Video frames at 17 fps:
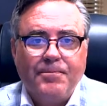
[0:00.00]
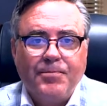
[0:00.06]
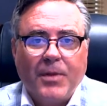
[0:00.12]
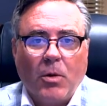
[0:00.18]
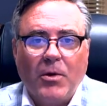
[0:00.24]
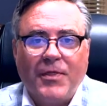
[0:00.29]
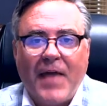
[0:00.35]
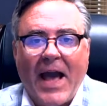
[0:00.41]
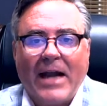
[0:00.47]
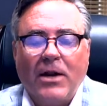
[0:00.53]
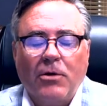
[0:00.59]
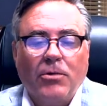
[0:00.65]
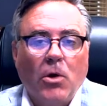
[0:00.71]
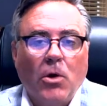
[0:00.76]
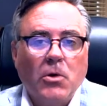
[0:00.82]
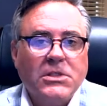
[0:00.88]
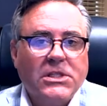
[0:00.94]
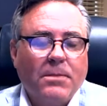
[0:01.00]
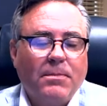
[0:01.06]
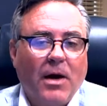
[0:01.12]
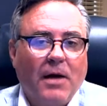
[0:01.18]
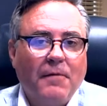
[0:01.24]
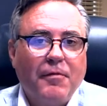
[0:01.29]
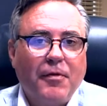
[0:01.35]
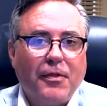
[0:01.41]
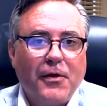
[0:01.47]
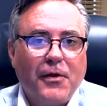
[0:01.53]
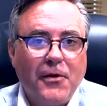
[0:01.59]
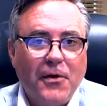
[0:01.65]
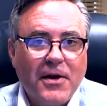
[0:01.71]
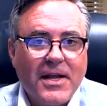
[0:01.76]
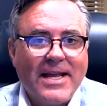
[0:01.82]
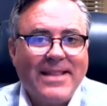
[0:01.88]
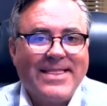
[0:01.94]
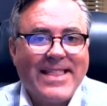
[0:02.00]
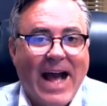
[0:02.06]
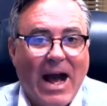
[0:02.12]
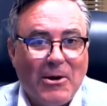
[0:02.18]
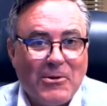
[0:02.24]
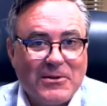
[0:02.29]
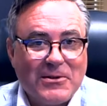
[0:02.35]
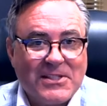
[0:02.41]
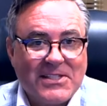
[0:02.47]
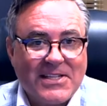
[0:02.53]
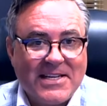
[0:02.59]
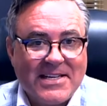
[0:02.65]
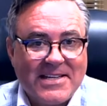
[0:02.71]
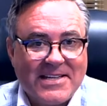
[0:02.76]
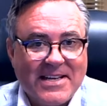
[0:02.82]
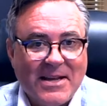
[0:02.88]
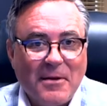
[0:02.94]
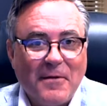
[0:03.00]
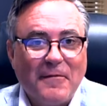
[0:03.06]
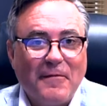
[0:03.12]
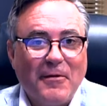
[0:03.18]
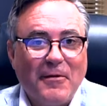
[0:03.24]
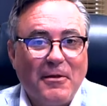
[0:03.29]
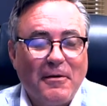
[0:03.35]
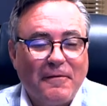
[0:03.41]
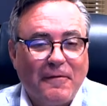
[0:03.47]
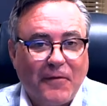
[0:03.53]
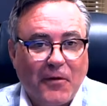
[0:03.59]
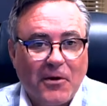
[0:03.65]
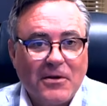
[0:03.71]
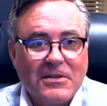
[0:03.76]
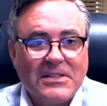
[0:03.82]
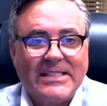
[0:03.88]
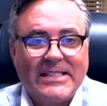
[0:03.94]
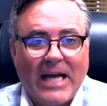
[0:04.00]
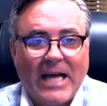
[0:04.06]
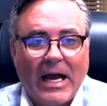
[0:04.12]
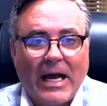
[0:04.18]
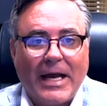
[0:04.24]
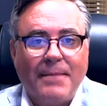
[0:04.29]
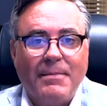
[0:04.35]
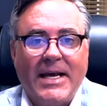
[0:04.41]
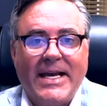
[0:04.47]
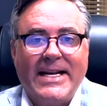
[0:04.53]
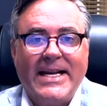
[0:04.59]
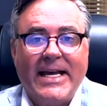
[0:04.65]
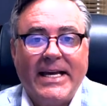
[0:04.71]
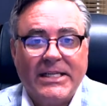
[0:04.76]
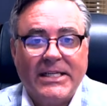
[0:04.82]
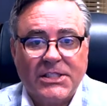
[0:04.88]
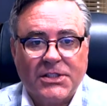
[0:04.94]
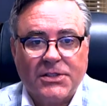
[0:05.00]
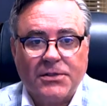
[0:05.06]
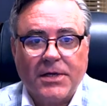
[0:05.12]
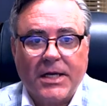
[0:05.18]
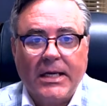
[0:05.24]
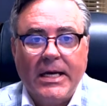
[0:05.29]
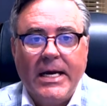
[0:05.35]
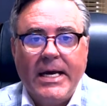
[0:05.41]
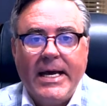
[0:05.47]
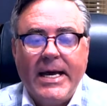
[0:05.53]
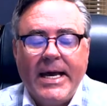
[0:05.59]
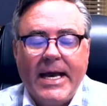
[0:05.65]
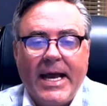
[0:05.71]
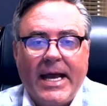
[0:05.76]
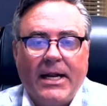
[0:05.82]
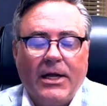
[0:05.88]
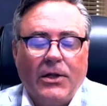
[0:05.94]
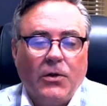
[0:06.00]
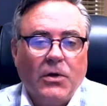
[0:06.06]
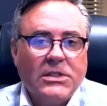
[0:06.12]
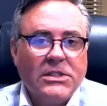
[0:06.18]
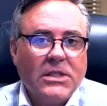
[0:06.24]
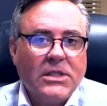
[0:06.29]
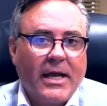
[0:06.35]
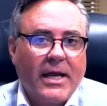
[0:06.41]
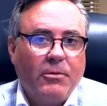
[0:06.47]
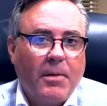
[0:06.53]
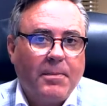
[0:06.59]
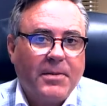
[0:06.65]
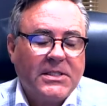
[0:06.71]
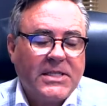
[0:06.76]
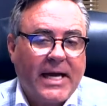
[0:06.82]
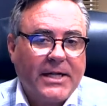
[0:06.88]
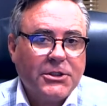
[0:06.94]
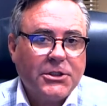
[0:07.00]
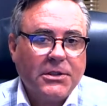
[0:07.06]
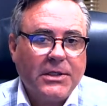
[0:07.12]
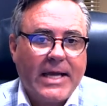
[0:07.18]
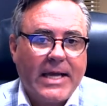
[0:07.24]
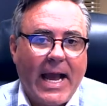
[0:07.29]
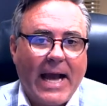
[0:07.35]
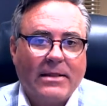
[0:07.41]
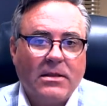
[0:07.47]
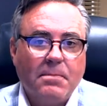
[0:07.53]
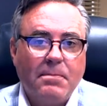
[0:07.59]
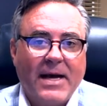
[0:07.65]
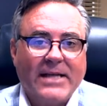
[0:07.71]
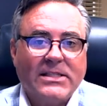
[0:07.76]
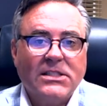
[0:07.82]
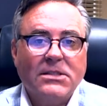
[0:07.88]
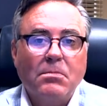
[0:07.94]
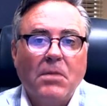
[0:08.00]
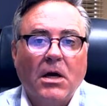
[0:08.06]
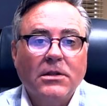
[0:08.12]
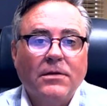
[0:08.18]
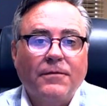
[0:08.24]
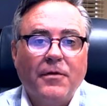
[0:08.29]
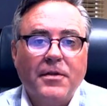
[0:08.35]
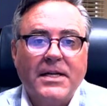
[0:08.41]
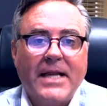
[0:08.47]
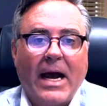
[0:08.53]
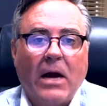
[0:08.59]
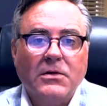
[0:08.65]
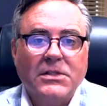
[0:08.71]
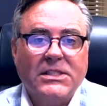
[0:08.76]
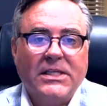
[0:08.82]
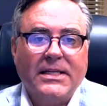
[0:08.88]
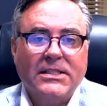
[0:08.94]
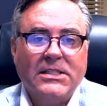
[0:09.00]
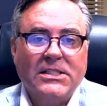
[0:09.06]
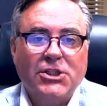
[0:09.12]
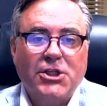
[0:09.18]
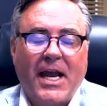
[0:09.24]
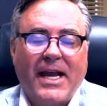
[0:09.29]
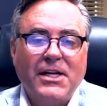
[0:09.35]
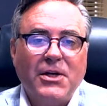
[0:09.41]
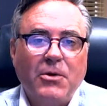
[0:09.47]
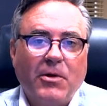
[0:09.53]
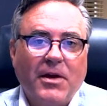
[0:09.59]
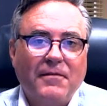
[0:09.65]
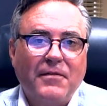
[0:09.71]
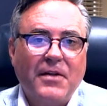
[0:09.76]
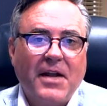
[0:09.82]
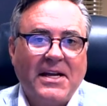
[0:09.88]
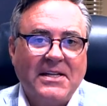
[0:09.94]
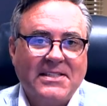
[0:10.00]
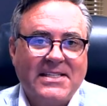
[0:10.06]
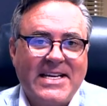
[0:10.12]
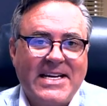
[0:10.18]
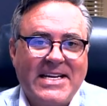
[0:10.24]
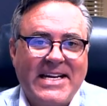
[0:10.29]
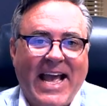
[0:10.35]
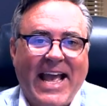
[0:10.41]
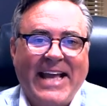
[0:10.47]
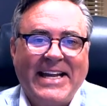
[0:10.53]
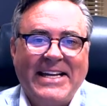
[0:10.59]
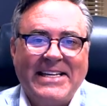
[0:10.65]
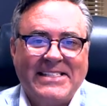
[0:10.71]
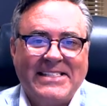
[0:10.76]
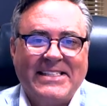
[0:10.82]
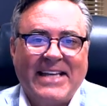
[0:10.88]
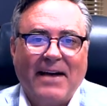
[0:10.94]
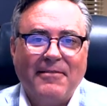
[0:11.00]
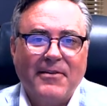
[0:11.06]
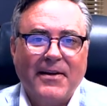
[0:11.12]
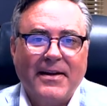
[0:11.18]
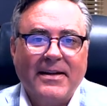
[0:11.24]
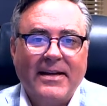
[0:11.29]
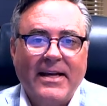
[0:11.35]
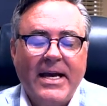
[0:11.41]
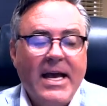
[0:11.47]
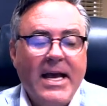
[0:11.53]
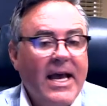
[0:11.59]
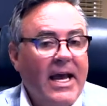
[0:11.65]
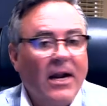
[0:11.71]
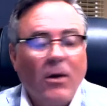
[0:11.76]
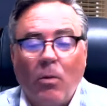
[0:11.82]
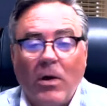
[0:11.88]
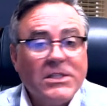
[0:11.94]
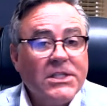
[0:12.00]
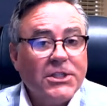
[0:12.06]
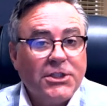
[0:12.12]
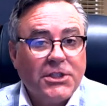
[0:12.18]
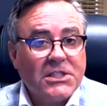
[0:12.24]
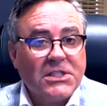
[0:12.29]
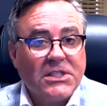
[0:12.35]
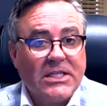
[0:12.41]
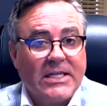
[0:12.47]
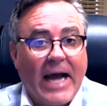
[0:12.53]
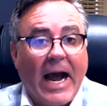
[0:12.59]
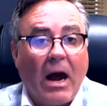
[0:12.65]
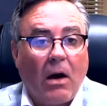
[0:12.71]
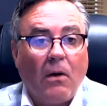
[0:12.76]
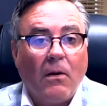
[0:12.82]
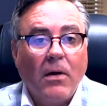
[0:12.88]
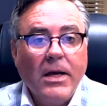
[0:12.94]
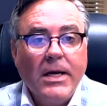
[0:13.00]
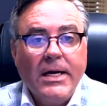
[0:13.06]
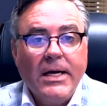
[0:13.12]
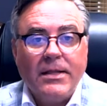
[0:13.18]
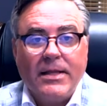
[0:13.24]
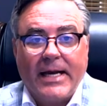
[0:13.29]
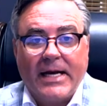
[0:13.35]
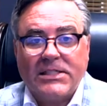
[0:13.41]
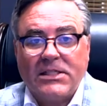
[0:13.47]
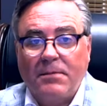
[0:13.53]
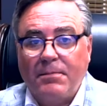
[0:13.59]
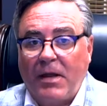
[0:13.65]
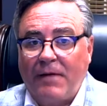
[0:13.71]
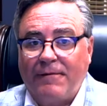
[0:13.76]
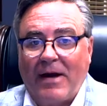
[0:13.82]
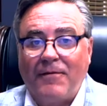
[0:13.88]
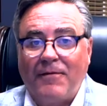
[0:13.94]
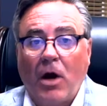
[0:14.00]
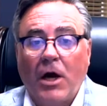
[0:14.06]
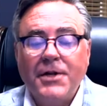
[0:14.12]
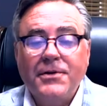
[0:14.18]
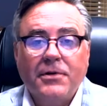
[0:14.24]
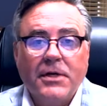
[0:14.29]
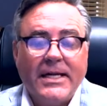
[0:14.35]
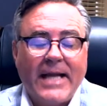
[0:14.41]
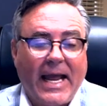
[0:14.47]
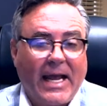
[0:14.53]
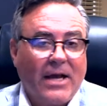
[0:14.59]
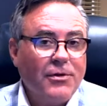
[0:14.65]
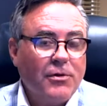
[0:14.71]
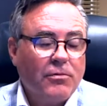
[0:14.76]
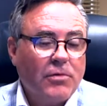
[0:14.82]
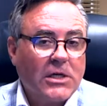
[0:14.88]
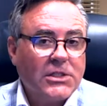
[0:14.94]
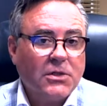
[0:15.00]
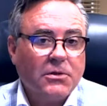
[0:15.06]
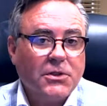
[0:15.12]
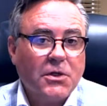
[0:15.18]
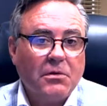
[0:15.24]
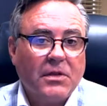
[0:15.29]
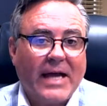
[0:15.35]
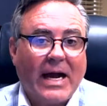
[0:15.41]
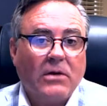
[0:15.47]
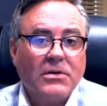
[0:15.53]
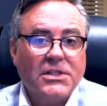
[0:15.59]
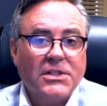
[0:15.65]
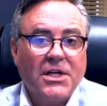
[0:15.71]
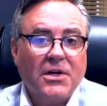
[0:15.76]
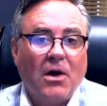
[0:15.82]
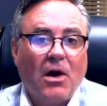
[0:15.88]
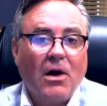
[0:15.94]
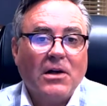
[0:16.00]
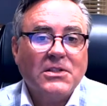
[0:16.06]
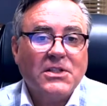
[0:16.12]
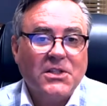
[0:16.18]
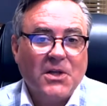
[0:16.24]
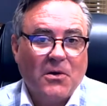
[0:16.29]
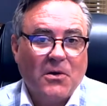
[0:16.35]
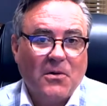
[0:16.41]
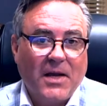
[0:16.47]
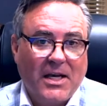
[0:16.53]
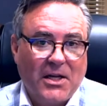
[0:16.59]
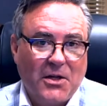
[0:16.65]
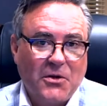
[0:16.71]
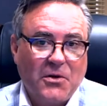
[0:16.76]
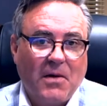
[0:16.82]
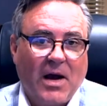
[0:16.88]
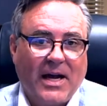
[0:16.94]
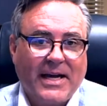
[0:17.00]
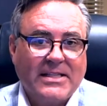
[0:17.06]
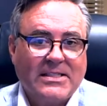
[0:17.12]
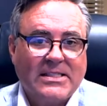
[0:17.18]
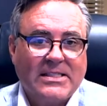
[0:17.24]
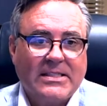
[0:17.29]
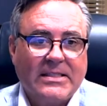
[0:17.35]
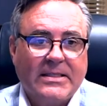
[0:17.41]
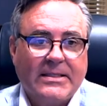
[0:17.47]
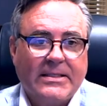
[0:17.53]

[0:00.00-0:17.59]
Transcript: With that, it rose above 30,000 for the first time in history. And it looks like we potentially had the best month for the Dow since January of 1987. And it wasn't just the Dow. The S&P 500 and the Russell 2000 also hit new heights.